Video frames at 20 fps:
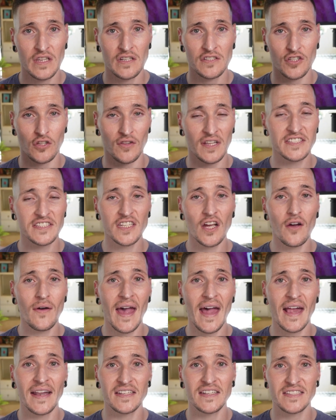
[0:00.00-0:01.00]
So let's go
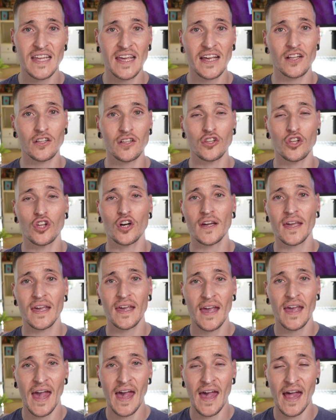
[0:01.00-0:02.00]
ahead and take a look
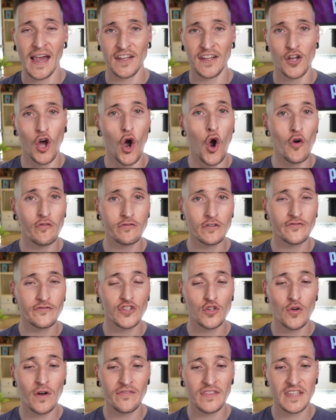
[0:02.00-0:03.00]
at an
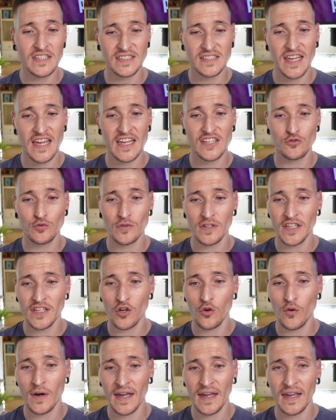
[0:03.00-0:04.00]
overview of this case really
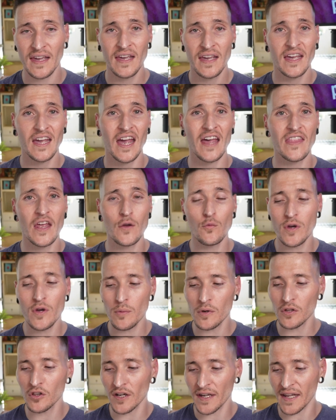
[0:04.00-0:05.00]
quick, and then we
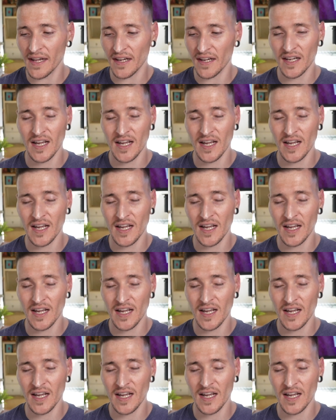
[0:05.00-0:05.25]
will look at a